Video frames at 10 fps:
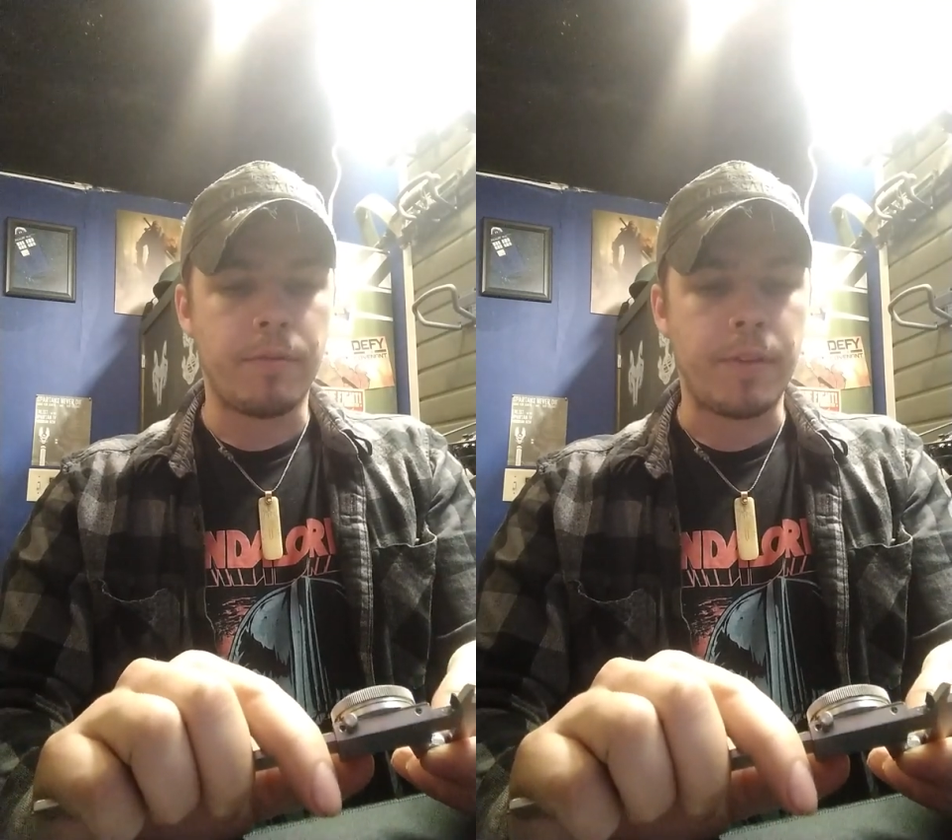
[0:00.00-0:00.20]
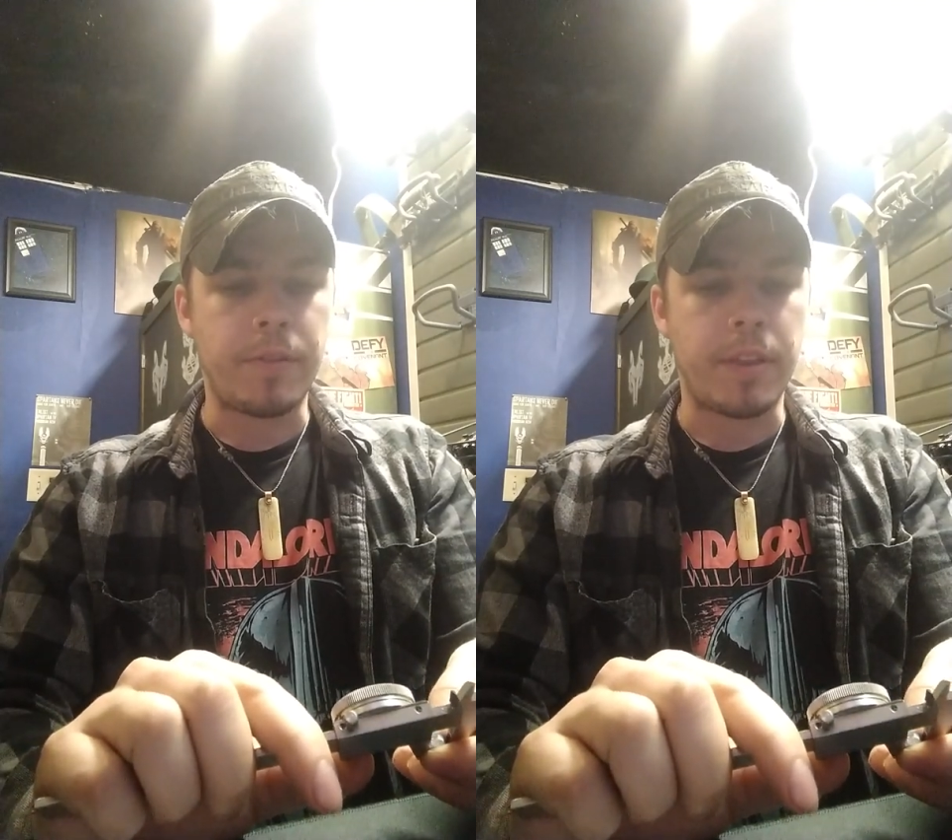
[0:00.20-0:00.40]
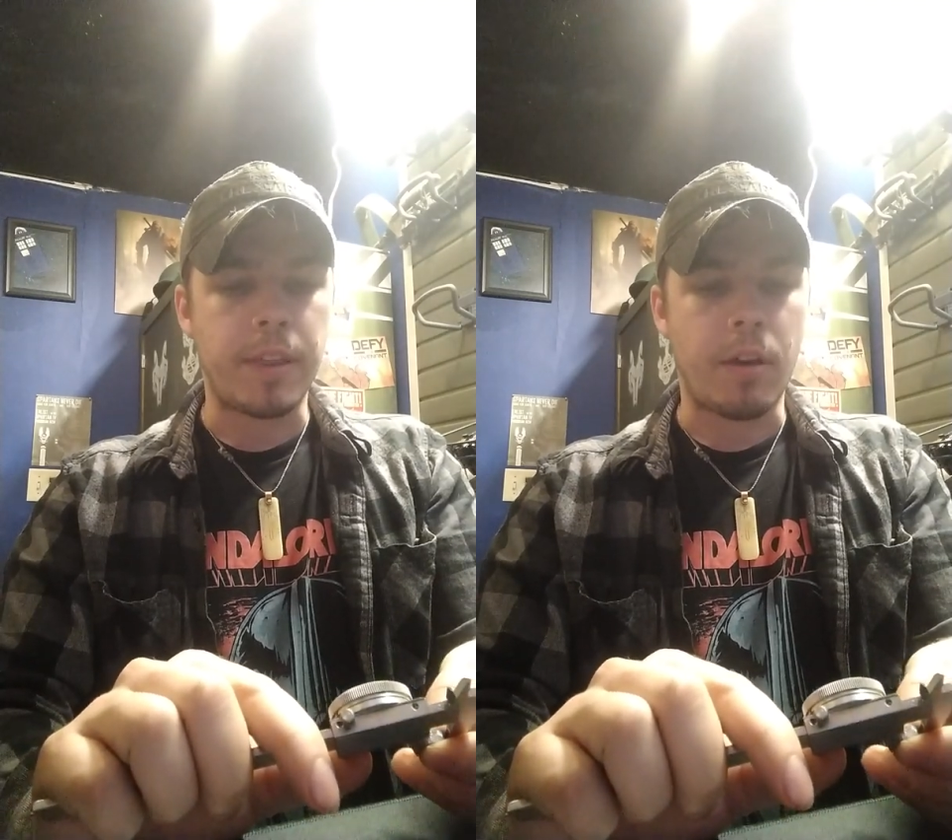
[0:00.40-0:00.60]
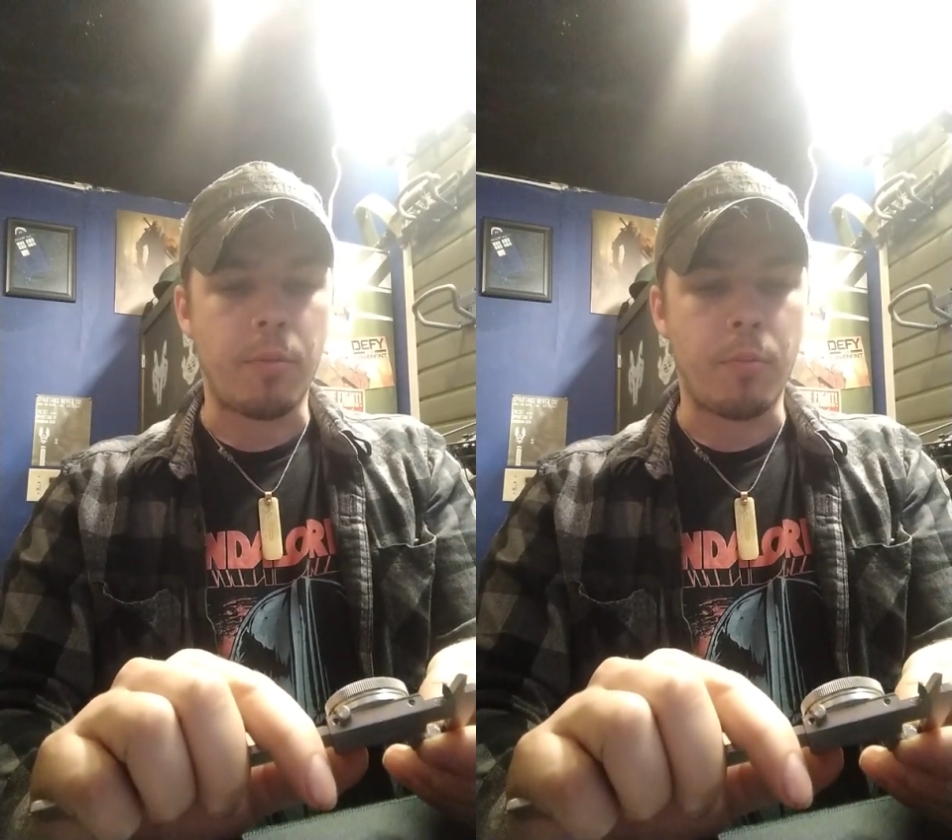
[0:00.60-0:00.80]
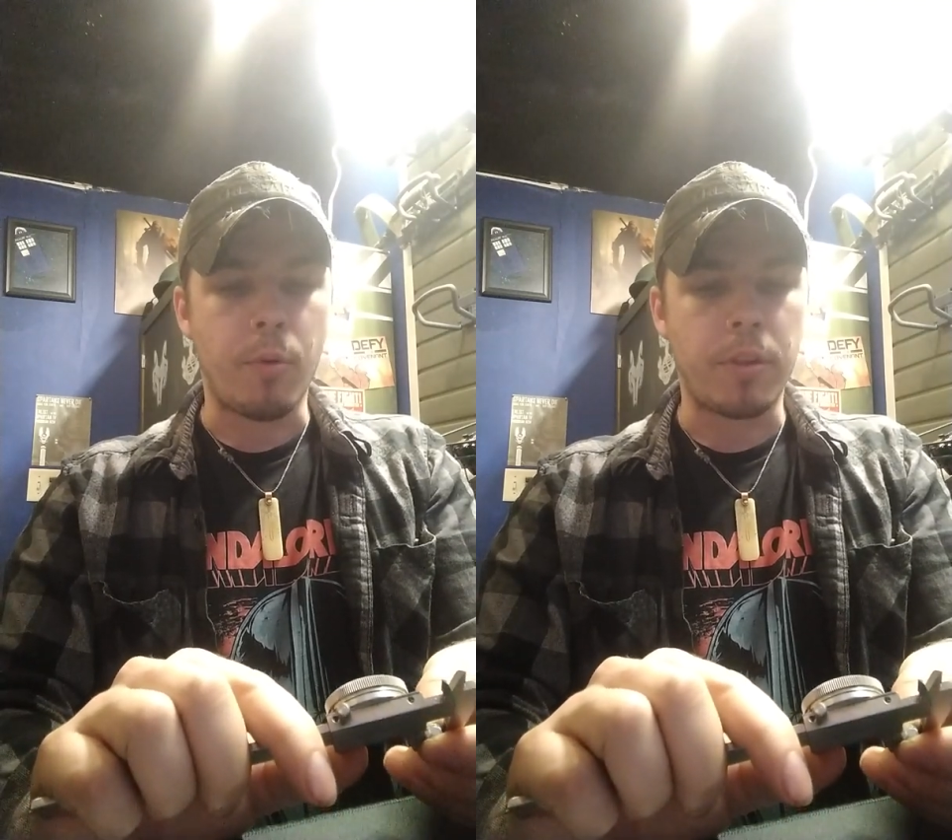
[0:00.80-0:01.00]
50
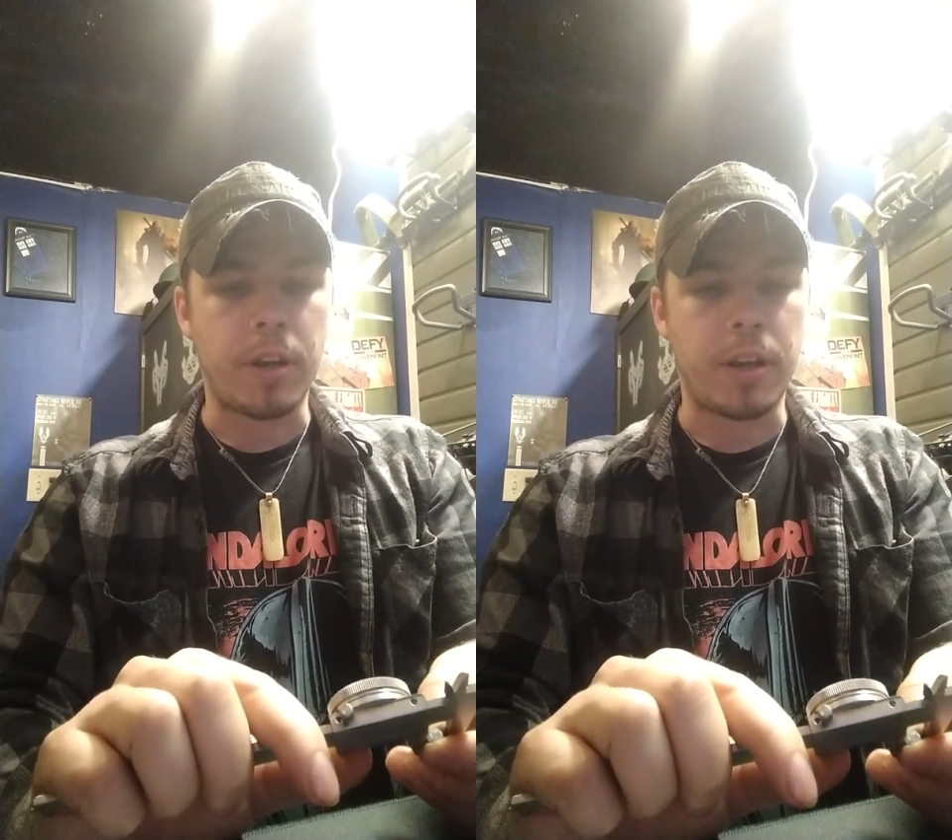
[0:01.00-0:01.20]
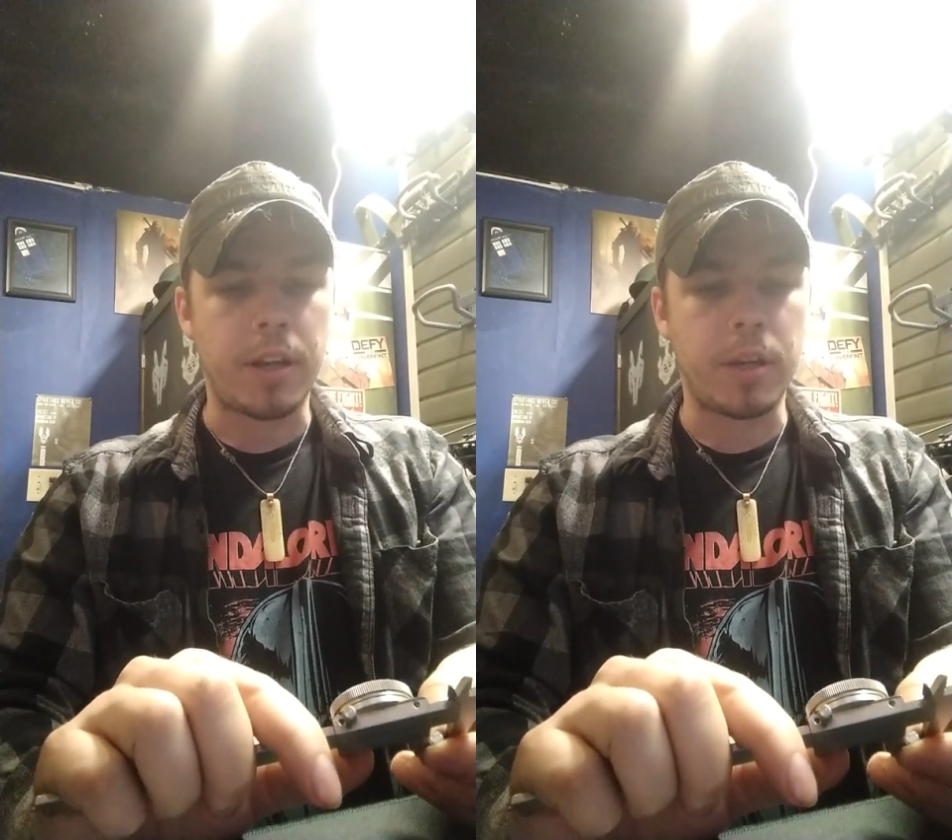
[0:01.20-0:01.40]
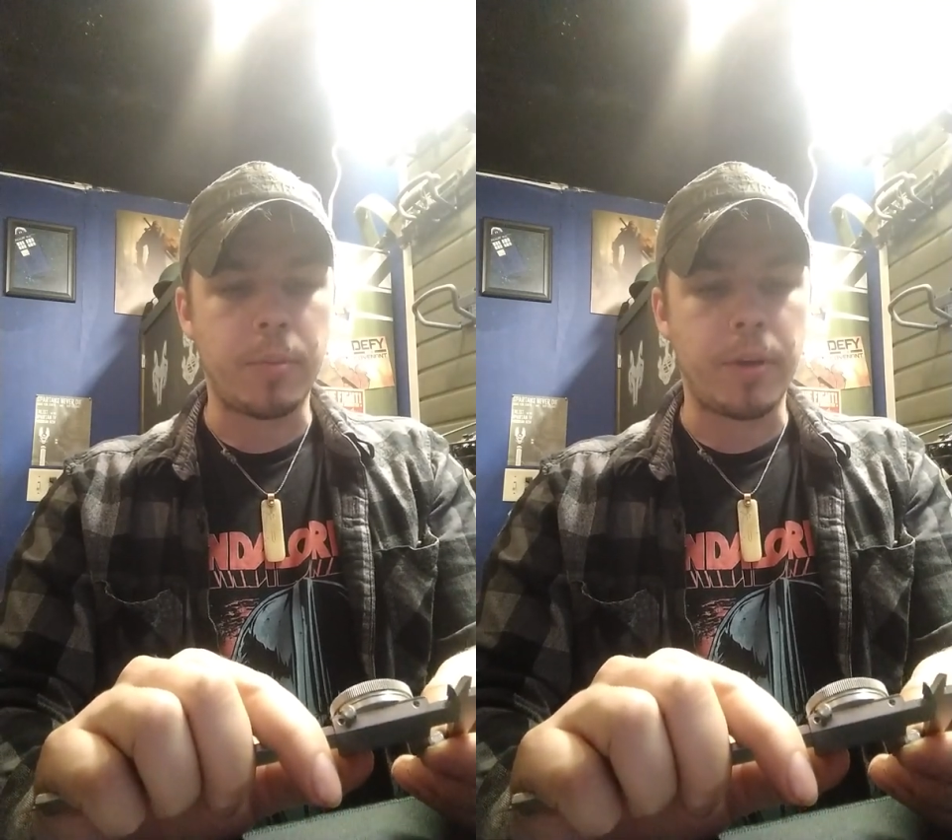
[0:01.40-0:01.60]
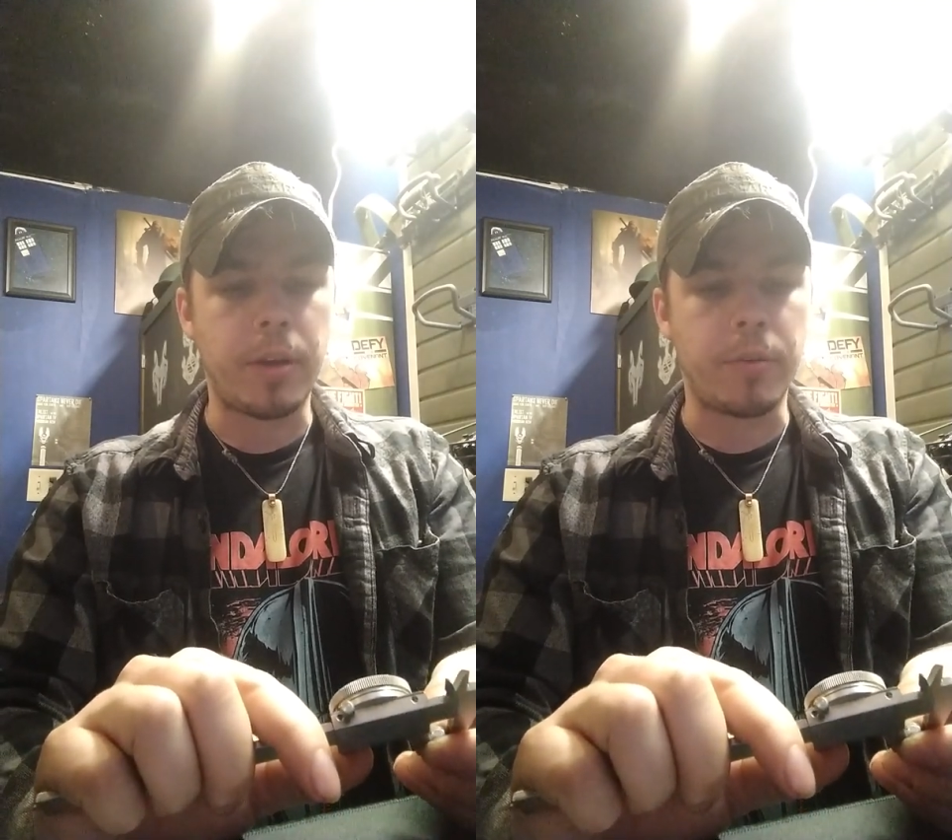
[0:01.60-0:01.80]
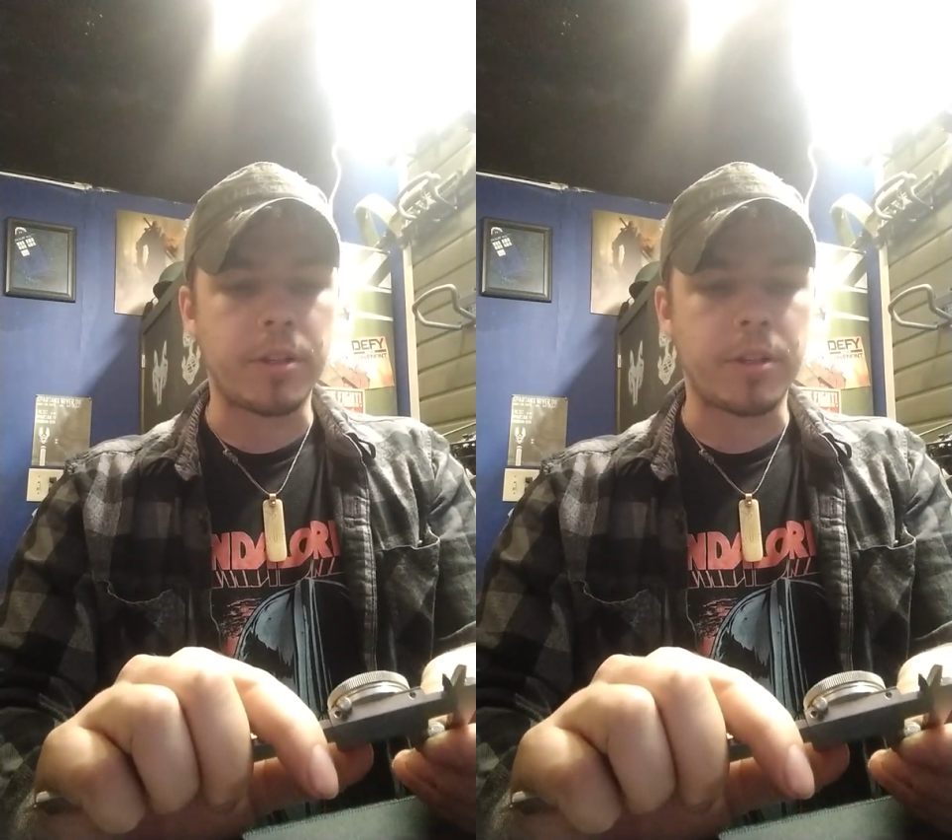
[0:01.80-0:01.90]
thou more than it needed to be,